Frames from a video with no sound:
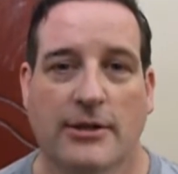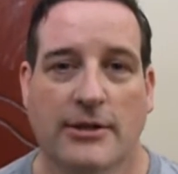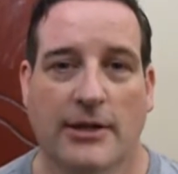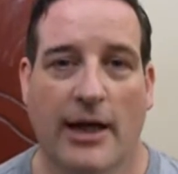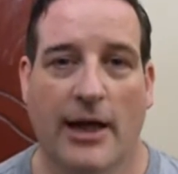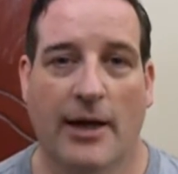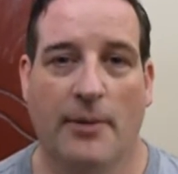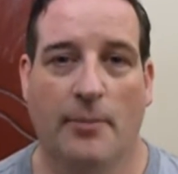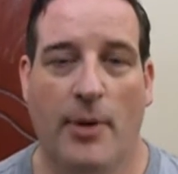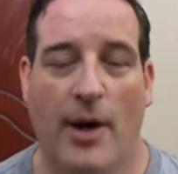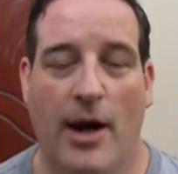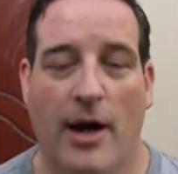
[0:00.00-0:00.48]

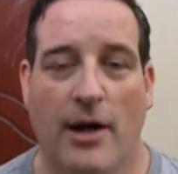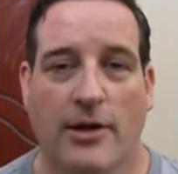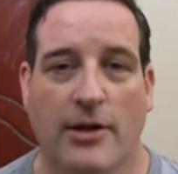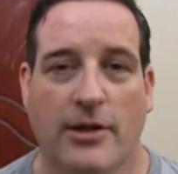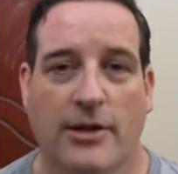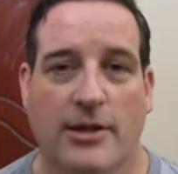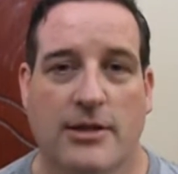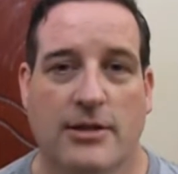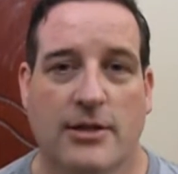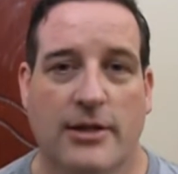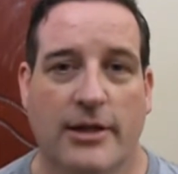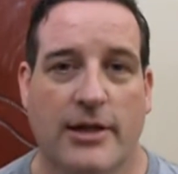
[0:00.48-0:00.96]
And part of
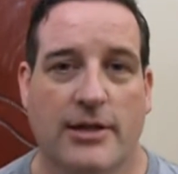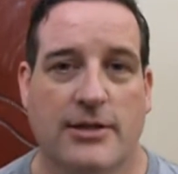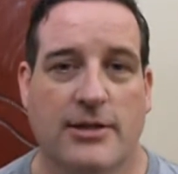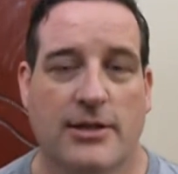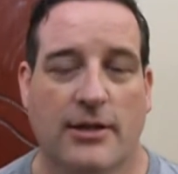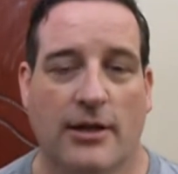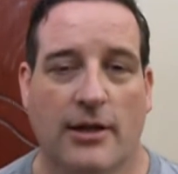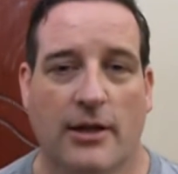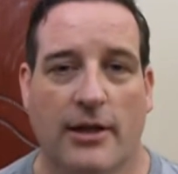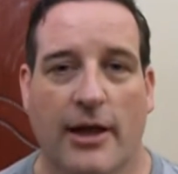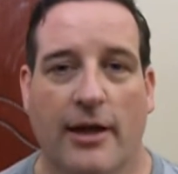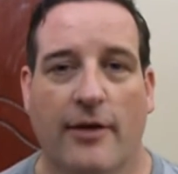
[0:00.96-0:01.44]
this leads
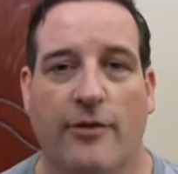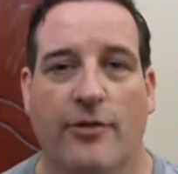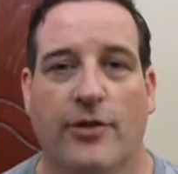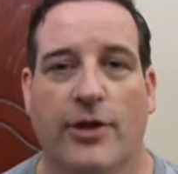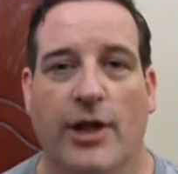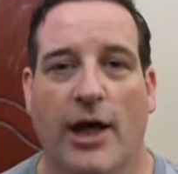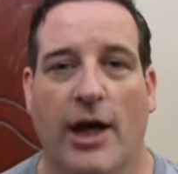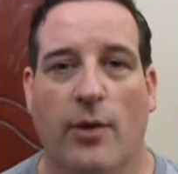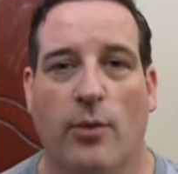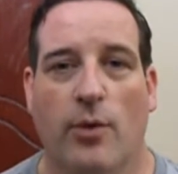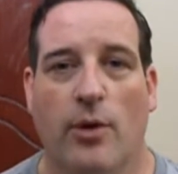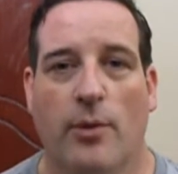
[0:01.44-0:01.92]
into
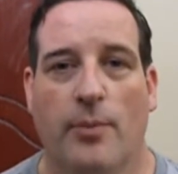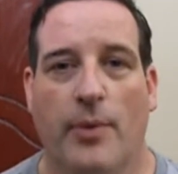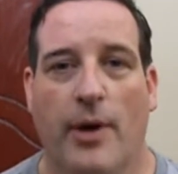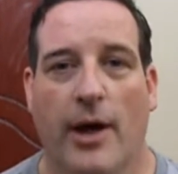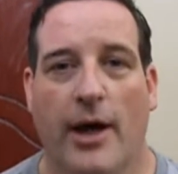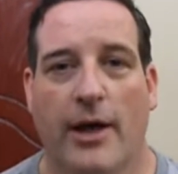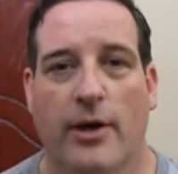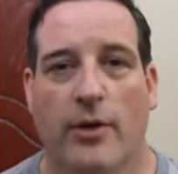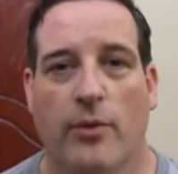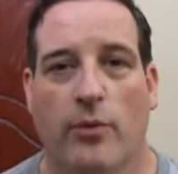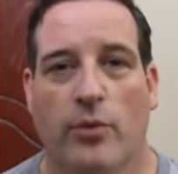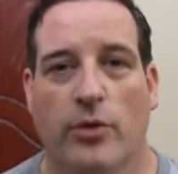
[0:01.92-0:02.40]
lifestyle,
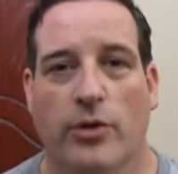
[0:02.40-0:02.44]
whereby